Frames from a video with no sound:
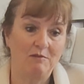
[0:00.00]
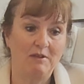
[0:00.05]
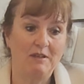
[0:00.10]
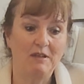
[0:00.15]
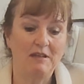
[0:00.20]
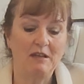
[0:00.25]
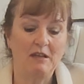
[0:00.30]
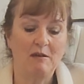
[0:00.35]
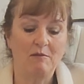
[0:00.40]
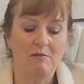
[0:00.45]
we
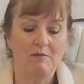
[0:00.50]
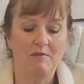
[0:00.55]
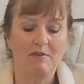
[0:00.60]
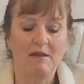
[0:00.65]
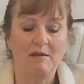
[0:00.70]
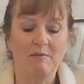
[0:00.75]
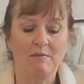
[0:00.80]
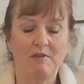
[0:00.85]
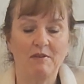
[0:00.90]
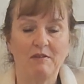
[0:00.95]
can help with
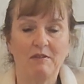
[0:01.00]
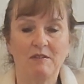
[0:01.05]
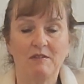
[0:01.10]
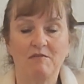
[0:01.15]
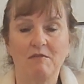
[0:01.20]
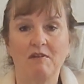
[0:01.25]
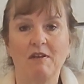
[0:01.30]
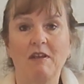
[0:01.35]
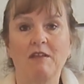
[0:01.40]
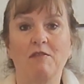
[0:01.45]
that, but
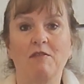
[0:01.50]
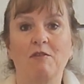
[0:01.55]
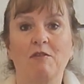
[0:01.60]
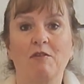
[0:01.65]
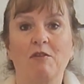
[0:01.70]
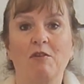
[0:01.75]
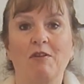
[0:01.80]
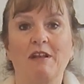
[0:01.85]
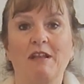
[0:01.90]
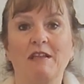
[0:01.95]
just running it through
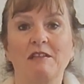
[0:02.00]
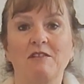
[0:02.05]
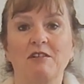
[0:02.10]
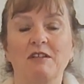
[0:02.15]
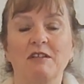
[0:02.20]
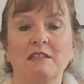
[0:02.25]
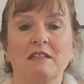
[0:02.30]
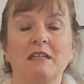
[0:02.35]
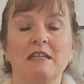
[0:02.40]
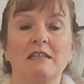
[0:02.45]
an online
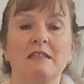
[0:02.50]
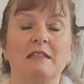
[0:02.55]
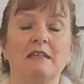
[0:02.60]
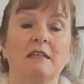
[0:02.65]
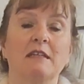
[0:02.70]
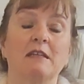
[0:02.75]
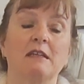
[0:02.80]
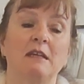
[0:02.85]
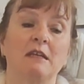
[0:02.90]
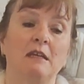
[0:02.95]

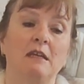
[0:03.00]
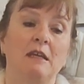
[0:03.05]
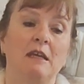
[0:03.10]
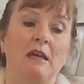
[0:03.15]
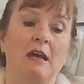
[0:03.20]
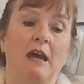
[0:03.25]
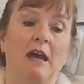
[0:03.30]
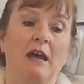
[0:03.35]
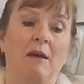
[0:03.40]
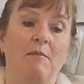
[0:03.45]
translator,
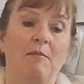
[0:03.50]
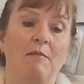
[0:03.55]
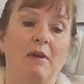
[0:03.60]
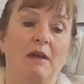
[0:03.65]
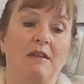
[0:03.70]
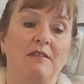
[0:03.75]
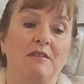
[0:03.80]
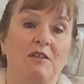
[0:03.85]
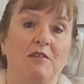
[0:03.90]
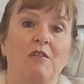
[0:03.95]

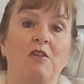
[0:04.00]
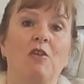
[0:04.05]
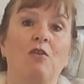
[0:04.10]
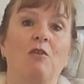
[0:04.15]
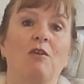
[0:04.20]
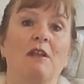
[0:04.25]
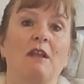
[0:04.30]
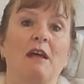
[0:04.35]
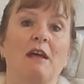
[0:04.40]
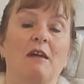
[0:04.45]
so that you
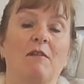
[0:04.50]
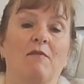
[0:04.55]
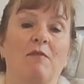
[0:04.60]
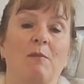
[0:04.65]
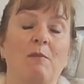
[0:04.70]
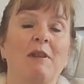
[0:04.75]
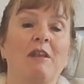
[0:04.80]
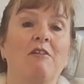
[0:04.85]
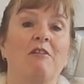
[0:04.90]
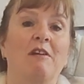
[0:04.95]
can
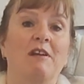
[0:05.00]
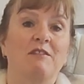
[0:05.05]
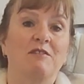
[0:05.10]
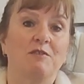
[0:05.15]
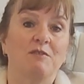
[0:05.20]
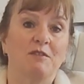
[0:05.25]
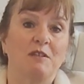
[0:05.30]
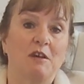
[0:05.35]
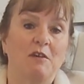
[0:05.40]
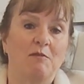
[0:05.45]
familiarise
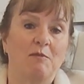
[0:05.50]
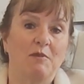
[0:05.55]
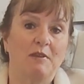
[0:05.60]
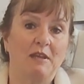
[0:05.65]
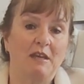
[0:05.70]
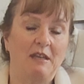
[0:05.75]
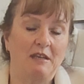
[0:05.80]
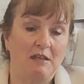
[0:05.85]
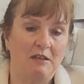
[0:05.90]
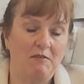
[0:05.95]
yourself with
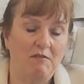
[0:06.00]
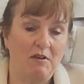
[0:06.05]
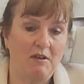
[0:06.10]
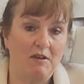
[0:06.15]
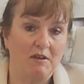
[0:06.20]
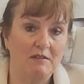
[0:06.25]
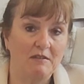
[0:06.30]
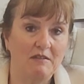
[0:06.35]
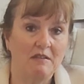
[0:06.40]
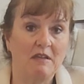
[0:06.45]
it in
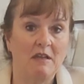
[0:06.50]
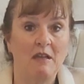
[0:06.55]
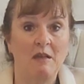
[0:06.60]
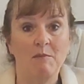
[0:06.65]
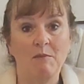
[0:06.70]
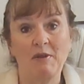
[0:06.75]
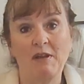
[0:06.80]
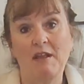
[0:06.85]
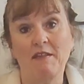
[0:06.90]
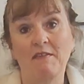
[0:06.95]
advance.
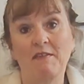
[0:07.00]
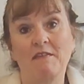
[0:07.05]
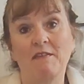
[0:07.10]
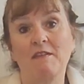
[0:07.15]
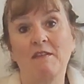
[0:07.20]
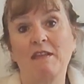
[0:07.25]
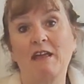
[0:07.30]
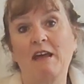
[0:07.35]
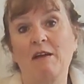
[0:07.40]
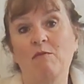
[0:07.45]
But other
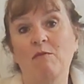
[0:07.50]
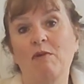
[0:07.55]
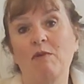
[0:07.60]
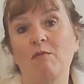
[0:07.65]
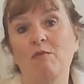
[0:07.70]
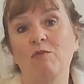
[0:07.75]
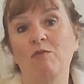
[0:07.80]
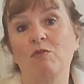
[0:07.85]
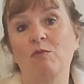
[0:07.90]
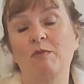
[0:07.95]
than that, we
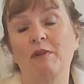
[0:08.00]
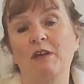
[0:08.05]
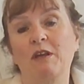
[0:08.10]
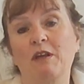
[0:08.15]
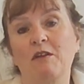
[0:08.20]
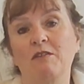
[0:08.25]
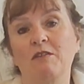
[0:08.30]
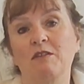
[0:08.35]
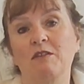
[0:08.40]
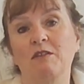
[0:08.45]
would normally
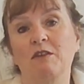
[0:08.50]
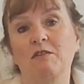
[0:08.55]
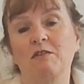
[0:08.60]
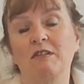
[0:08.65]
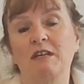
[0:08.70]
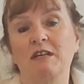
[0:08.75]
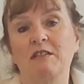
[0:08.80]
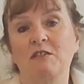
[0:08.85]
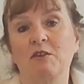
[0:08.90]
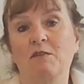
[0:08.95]
go to the
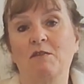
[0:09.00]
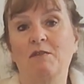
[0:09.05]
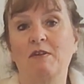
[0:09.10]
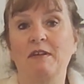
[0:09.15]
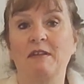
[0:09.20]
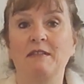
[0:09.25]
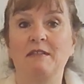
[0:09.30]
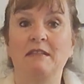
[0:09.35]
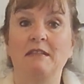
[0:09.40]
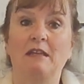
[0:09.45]
notaire's
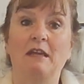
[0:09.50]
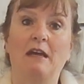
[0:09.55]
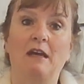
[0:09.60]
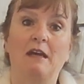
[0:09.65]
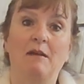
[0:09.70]
office.